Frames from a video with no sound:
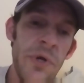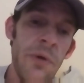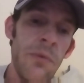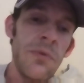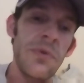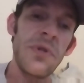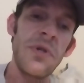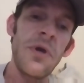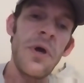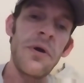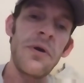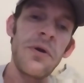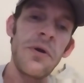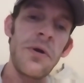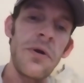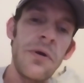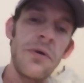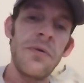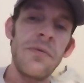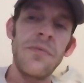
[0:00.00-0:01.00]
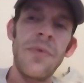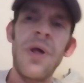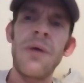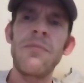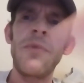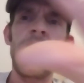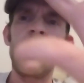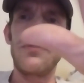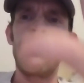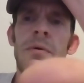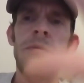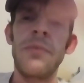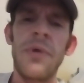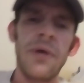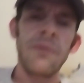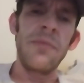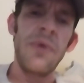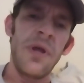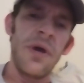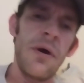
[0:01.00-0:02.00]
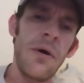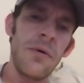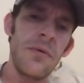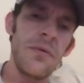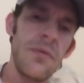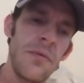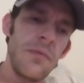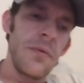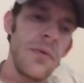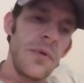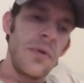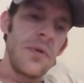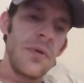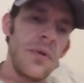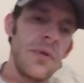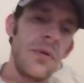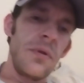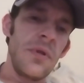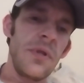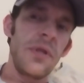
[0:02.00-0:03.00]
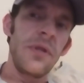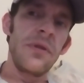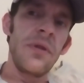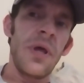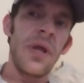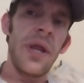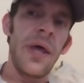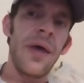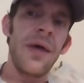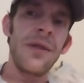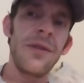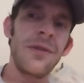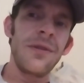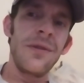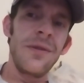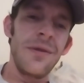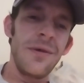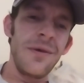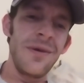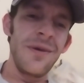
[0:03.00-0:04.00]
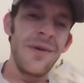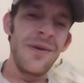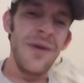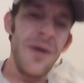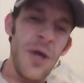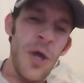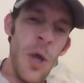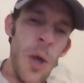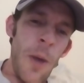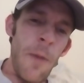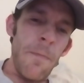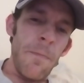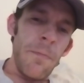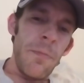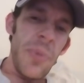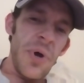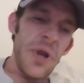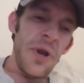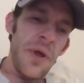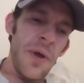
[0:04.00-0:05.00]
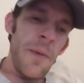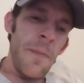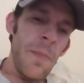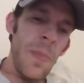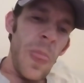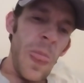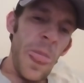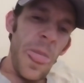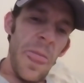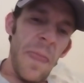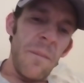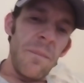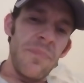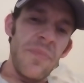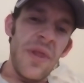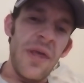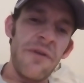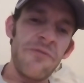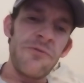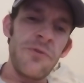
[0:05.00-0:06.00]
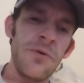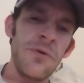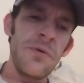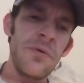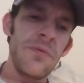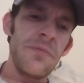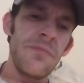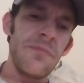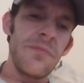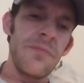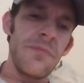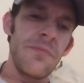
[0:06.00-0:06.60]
when I was younger. I'm not so uptight now, at least not as. But after